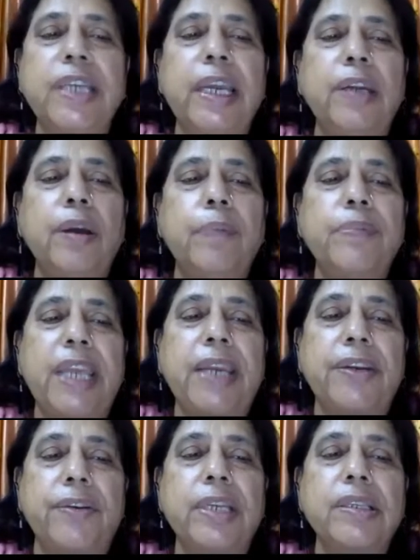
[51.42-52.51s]
and
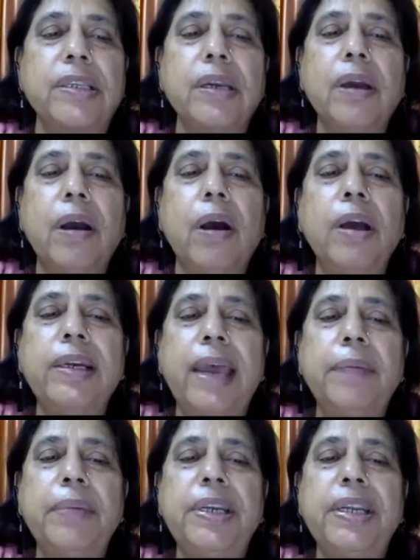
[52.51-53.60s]
Obstetrics on
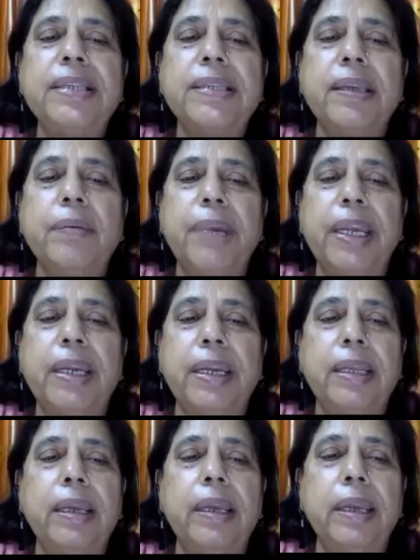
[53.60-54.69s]
diabetes in, pregna